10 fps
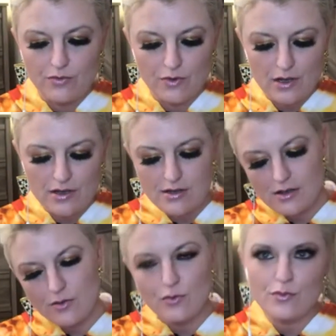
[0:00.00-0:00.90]

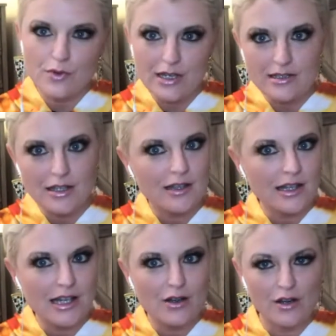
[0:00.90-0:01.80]

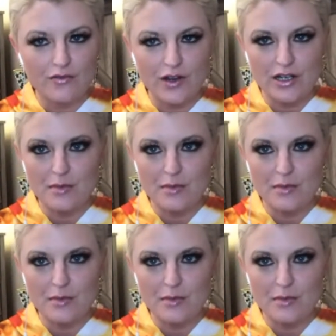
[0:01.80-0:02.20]
recently, or a friend